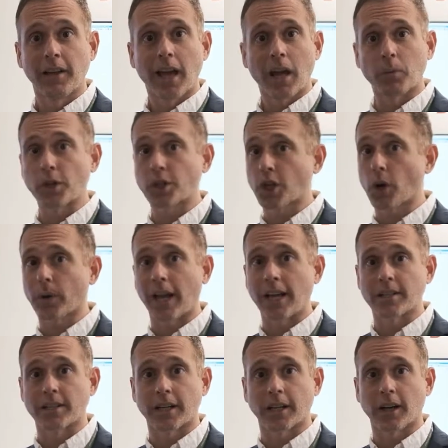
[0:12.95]
and we're
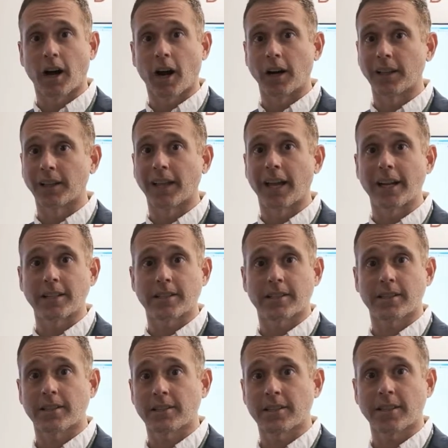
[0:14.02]
showcasing our
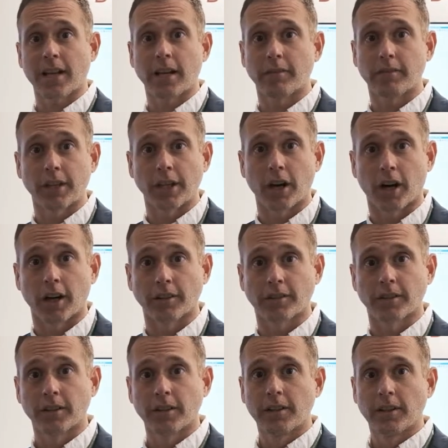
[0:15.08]
latest state-of-the-art